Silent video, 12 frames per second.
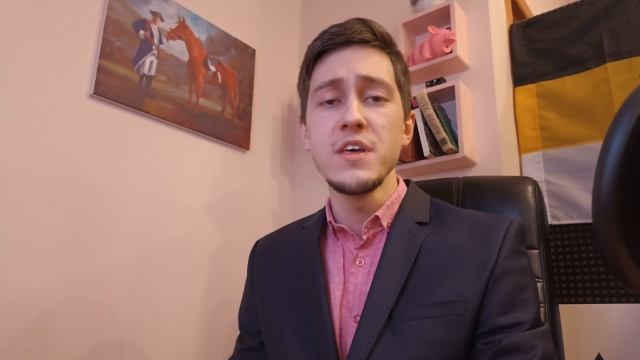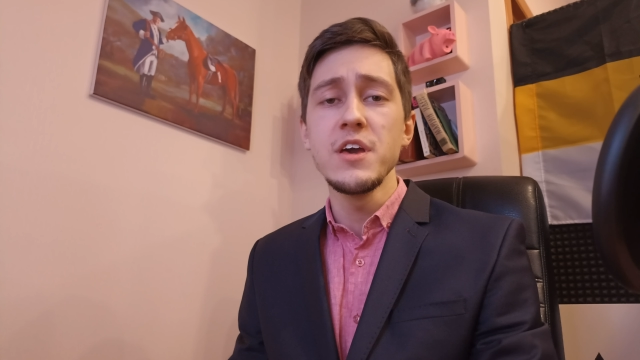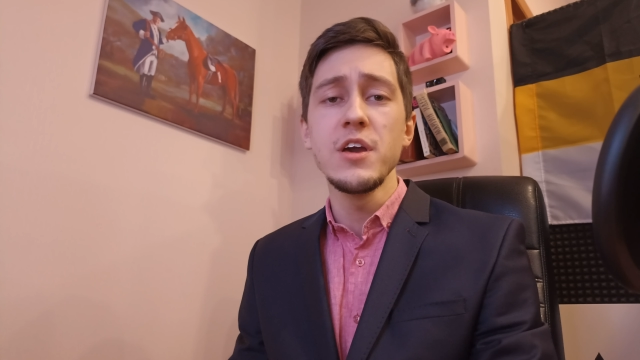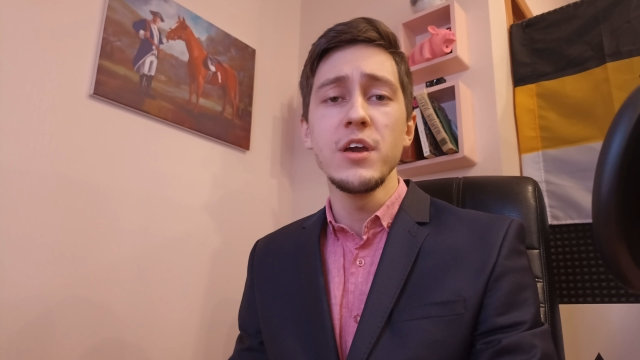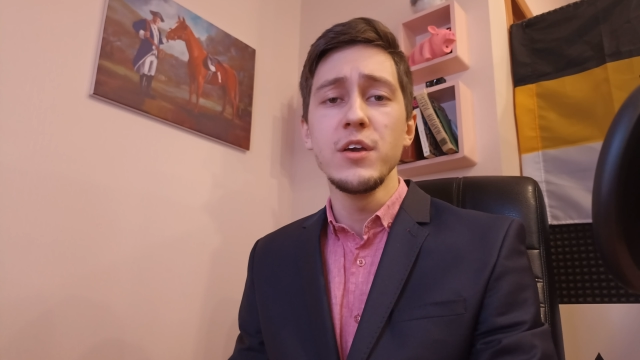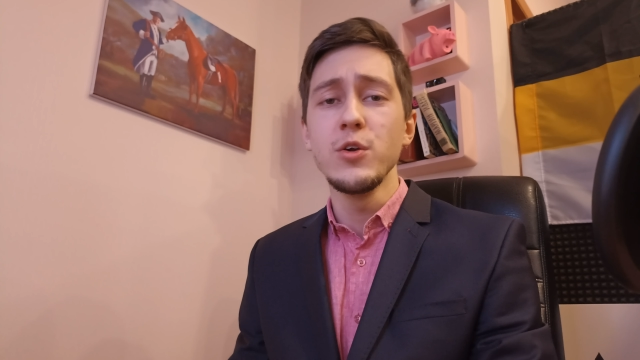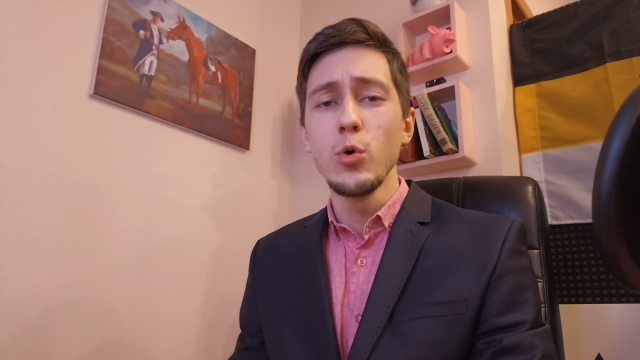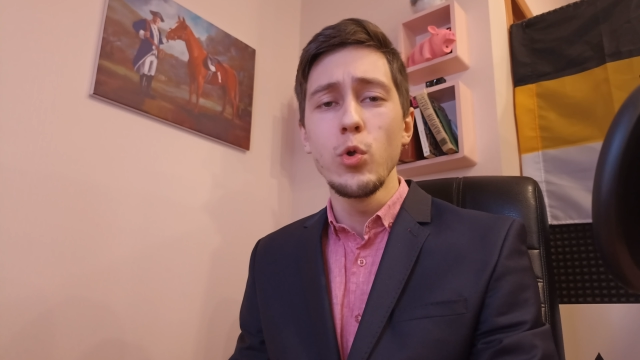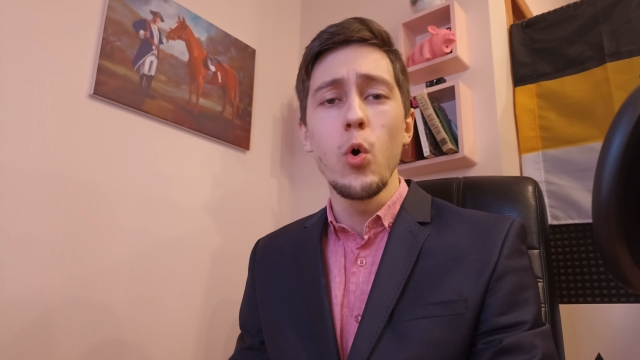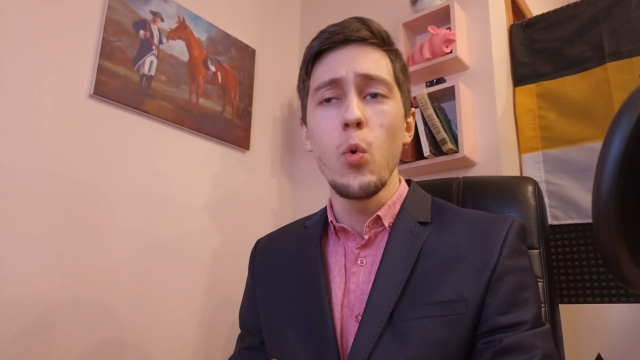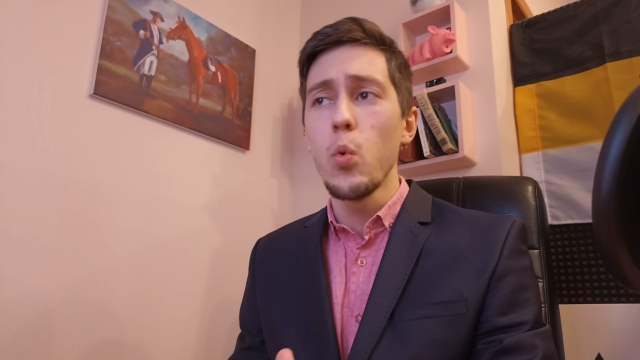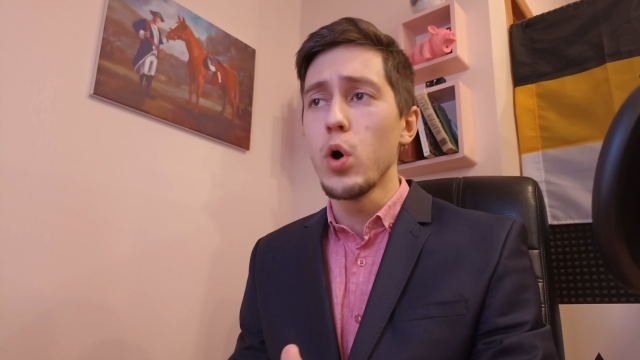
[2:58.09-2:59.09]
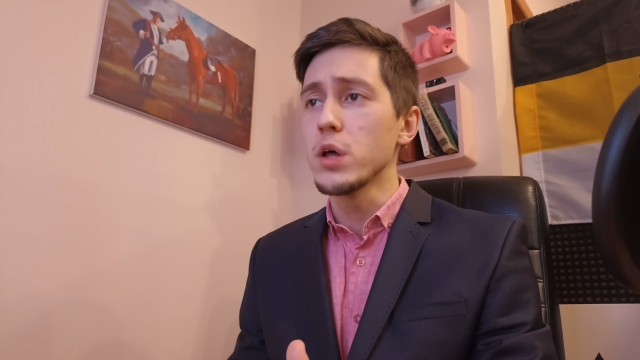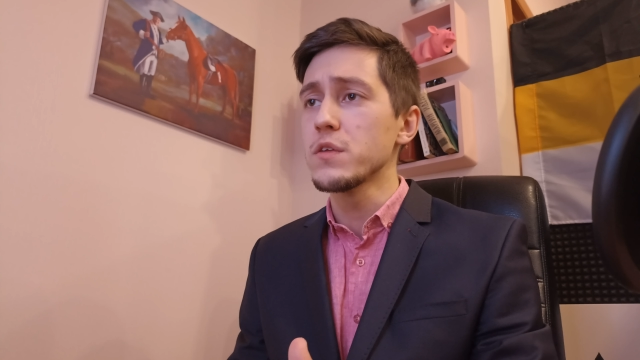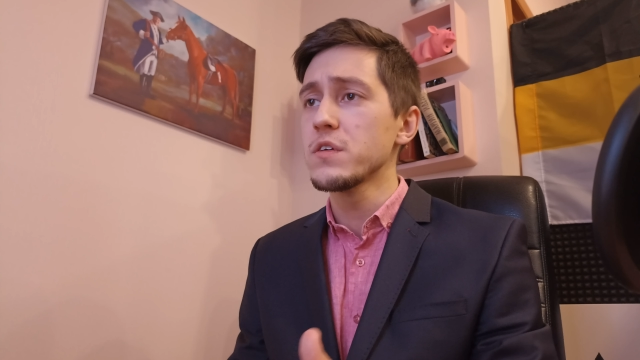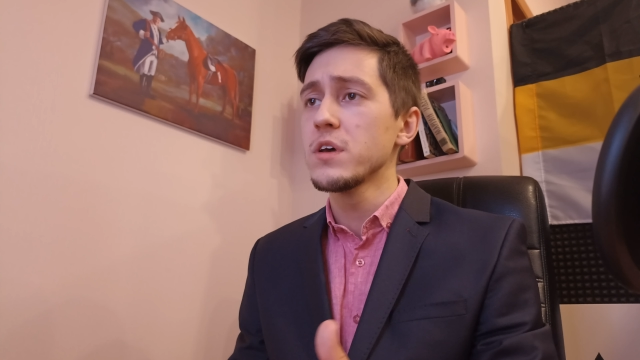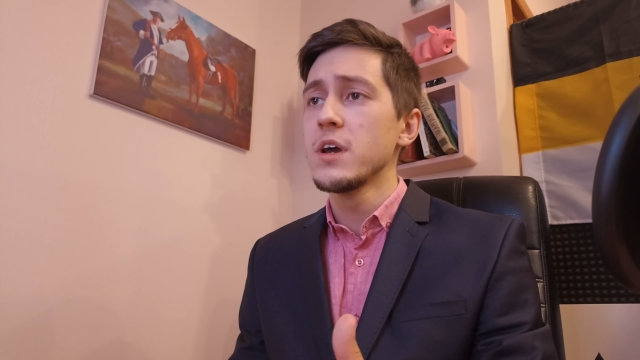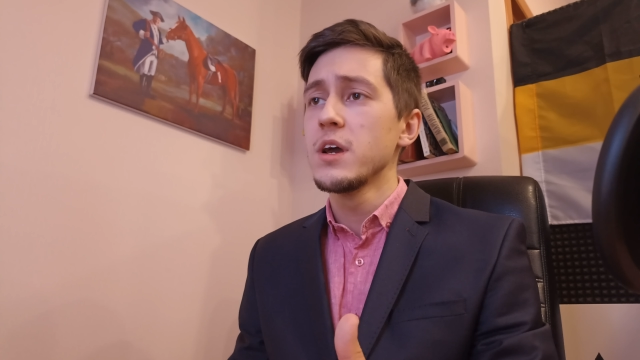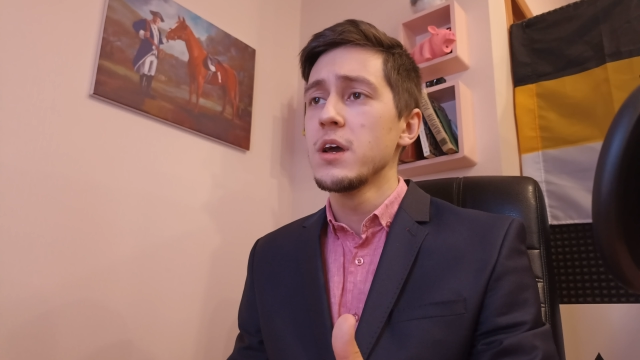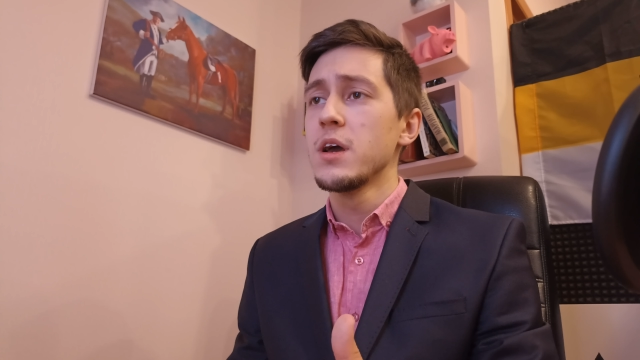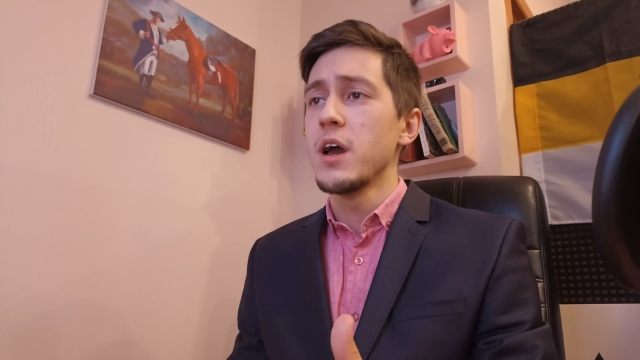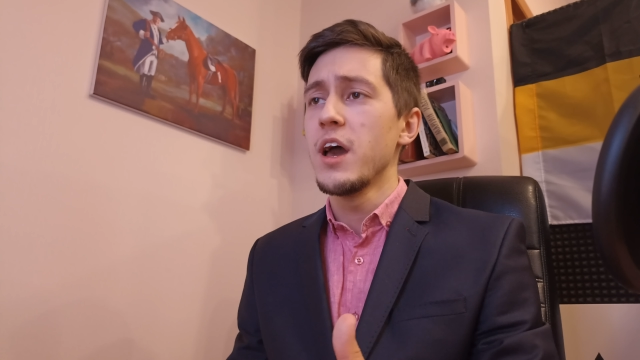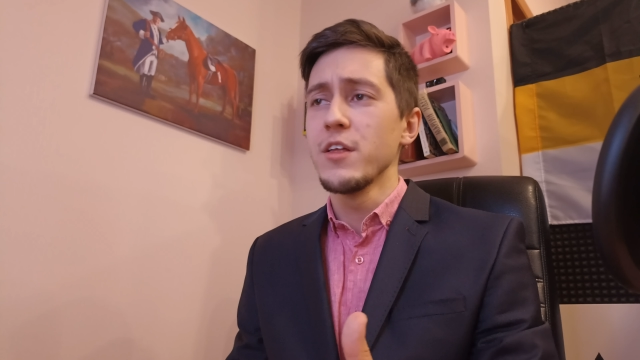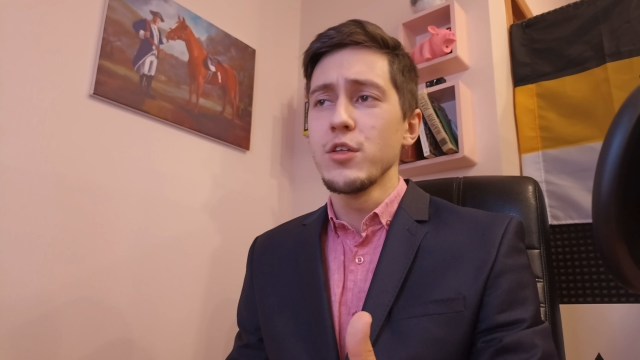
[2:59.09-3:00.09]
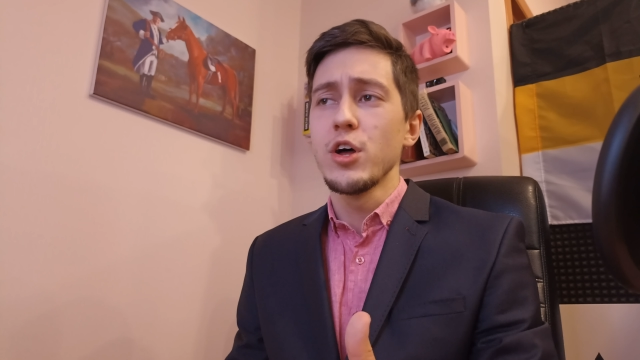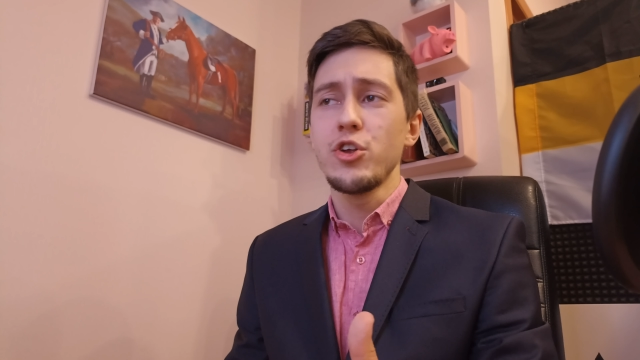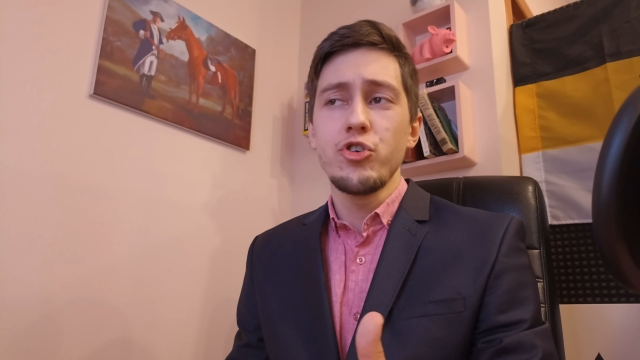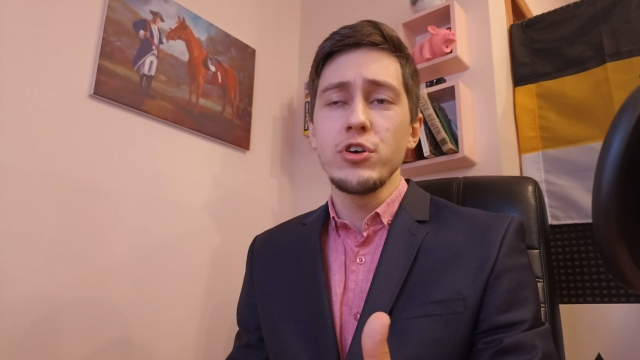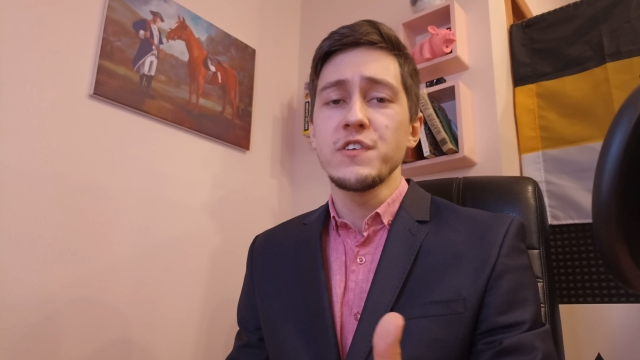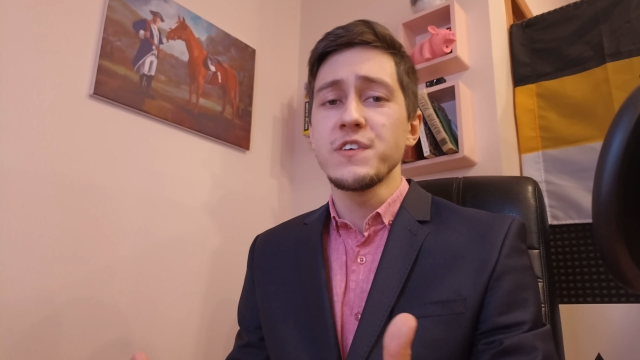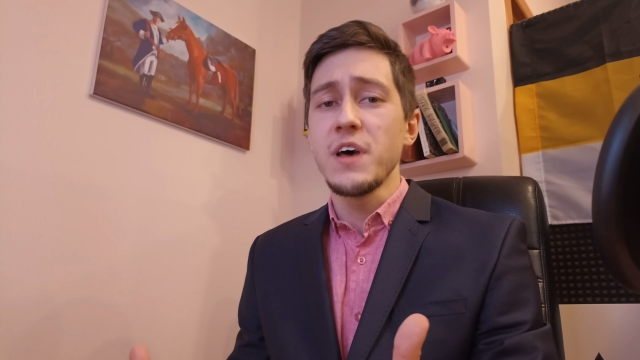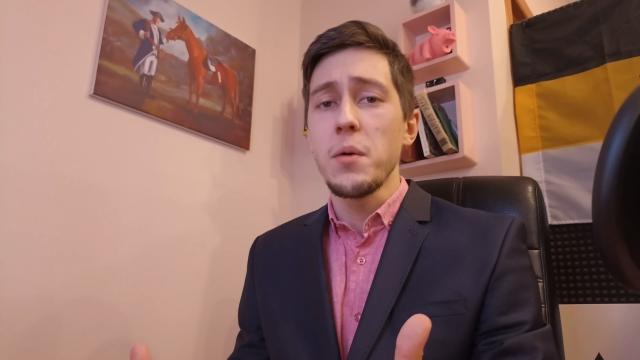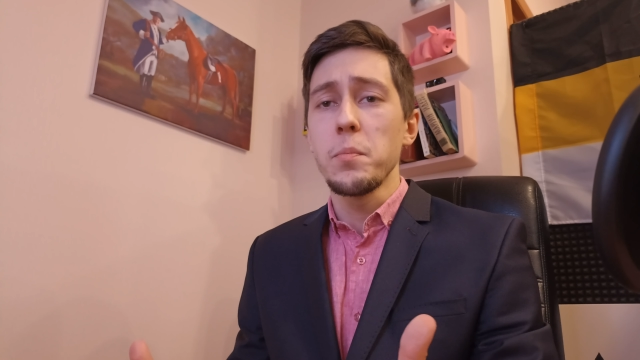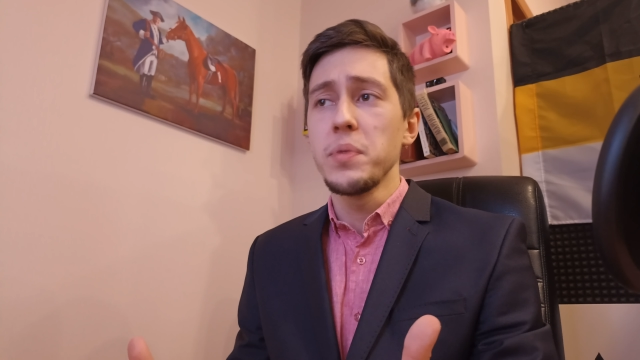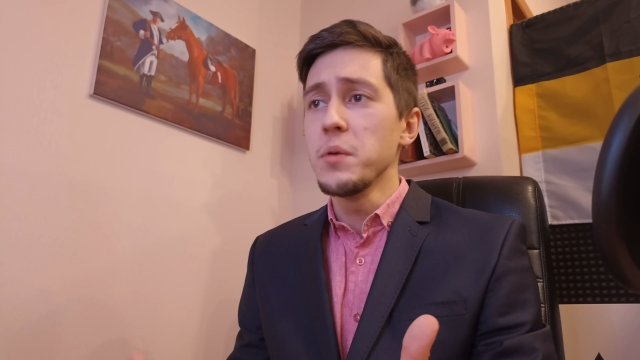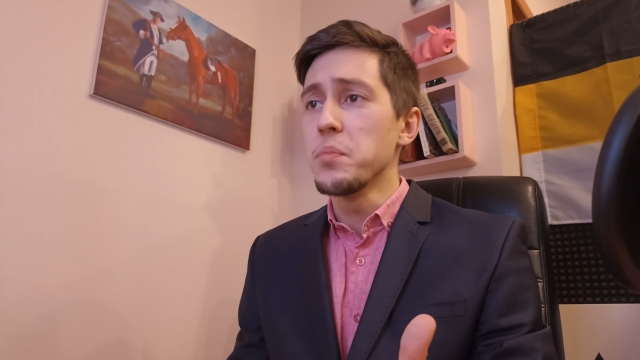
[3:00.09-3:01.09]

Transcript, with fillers: the you know what, and not just some